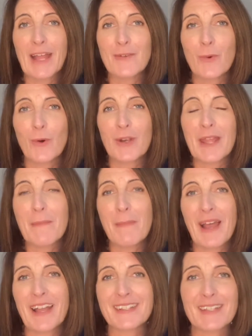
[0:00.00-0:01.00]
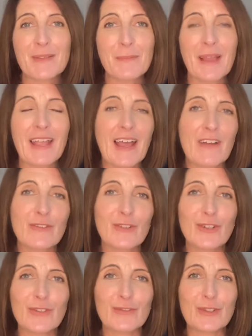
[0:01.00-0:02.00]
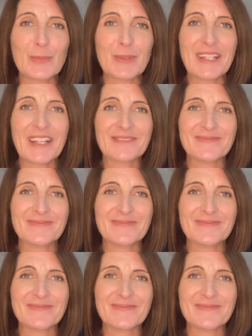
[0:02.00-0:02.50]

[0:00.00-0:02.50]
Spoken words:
what impact it might have on our flute playing.